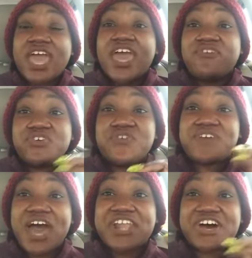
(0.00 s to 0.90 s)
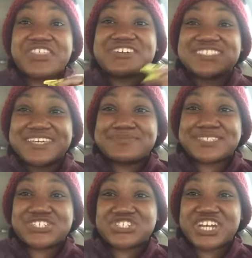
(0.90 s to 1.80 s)
If you've got other
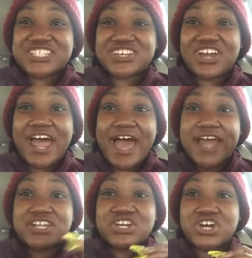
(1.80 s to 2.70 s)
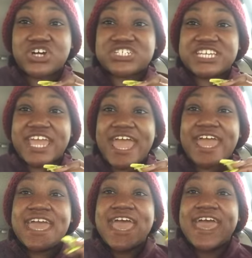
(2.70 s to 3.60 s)
tips and tricks on how to negotiate